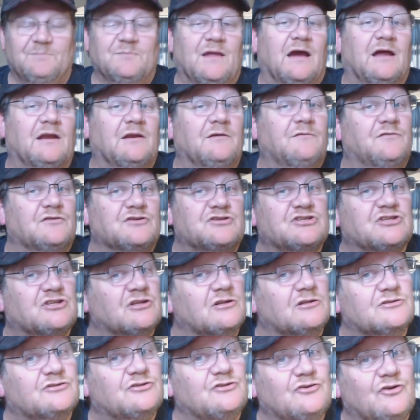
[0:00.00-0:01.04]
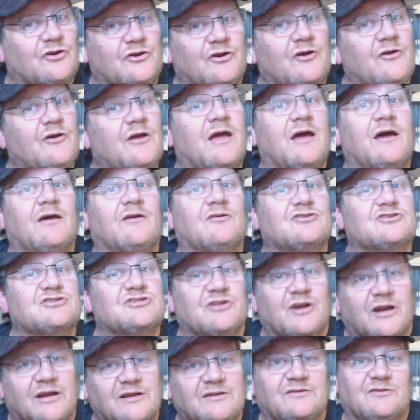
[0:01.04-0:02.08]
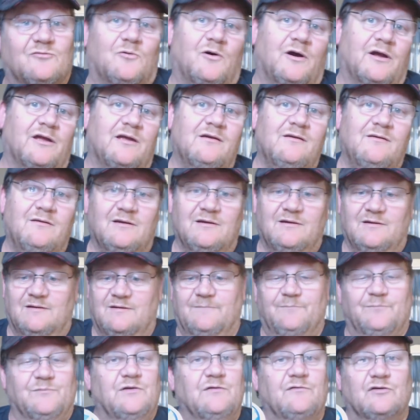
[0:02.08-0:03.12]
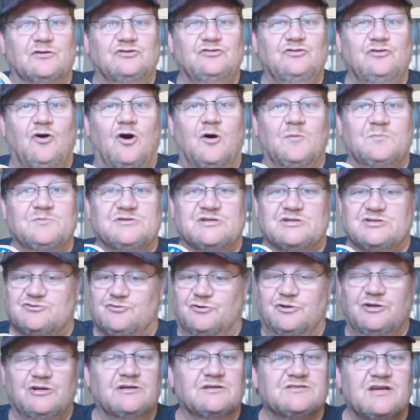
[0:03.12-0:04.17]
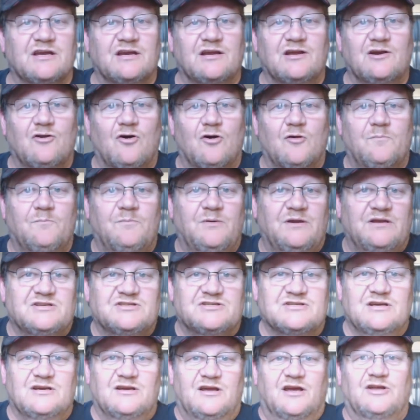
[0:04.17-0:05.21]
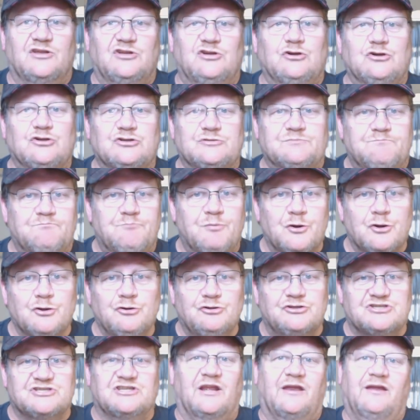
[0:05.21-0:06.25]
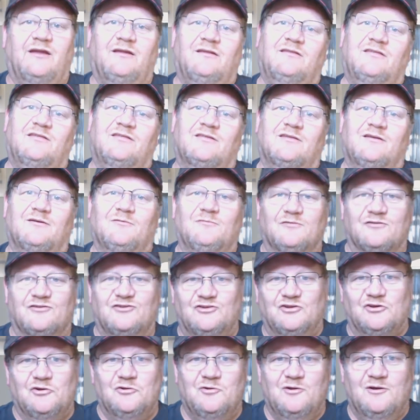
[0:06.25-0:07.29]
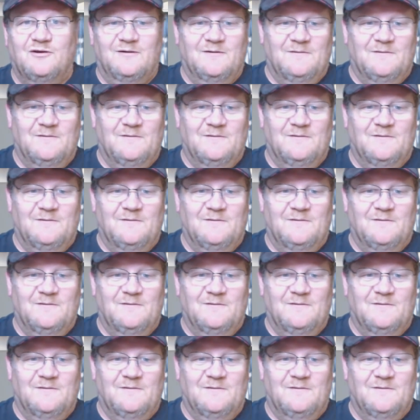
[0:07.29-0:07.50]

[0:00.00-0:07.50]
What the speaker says: And if you still do not know how to straighten wire, you've got 2 options. Or you can take a long piece and use brute strength with 2